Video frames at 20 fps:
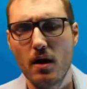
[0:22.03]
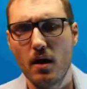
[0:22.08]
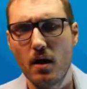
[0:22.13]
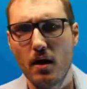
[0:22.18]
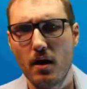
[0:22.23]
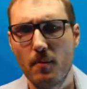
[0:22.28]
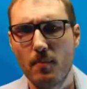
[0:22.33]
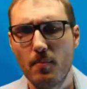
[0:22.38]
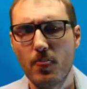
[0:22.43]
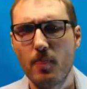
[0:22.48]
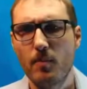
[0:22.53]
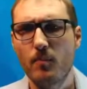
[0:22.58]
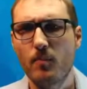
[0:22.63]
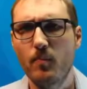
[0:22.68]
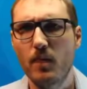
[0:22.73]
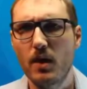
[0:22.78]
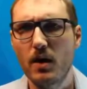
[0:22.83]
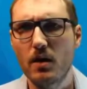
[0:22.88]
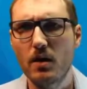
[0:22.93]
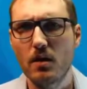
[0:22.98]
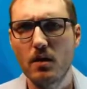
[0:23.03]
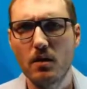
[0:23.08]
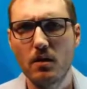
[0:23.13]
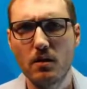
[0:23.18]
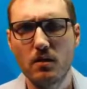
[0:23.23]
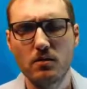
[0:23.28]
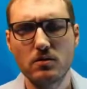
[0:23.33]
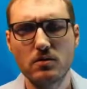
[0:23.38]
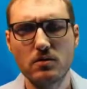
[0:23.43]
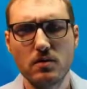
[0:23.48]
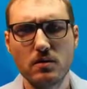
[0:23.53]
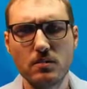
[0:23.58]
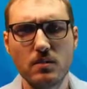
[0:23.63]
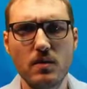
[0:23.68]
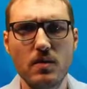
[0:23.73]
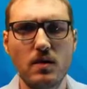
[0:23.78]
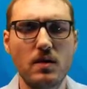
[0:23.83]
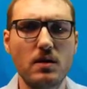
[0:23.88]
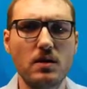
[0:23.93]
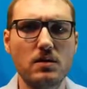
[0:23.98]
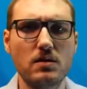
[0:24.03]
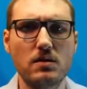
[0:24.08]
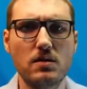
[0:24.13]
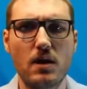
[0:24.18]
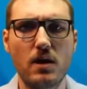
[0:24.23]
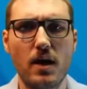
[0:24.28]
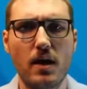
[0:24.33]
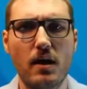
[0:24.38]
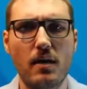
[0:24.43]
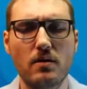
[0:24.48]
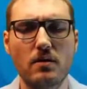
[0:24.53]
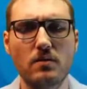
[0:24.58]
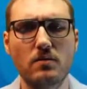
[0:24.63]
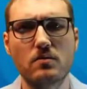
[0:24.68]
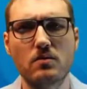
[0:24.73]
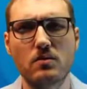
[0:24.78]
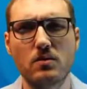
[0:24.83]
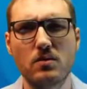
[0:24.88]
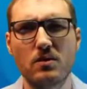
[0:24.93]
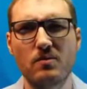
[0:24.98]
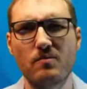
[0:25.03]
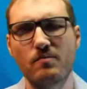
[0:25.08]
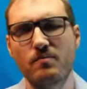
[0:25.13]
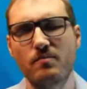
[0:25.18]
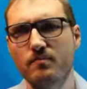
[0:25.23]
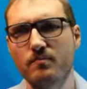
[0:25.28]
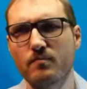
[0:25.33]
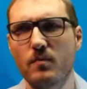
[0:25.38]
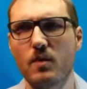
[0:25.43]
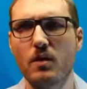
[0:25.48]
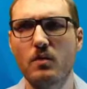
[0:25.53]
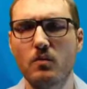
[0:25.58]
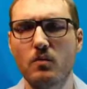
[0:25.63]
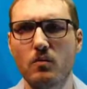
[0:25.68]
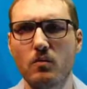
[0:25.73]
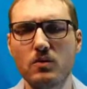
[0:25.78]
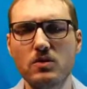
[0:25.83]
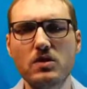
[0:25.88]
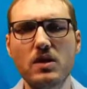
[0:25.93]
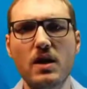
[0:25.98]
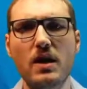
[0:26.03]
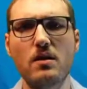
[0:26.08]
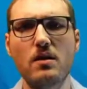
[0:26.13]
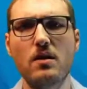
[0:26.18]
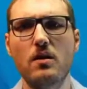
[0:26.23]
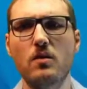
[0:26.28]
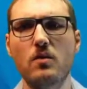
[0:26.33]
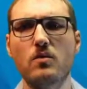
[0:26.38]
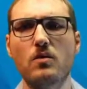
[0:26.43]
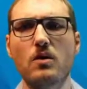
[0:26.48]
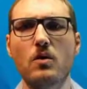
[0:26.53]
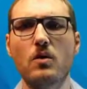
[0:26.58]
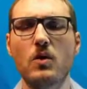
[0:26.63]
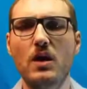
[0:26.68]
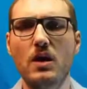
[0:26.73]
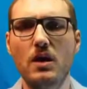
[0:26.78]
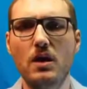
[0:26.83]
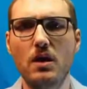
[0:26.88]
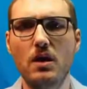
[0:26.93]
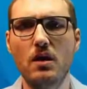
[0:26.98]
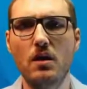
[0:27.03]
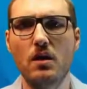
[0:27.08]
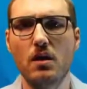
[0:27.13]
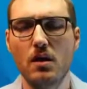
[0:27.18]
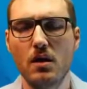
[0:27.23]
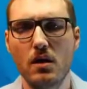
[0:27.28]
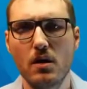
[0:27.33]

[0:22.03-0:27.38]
But there are some things that I sort of wish I had known going in.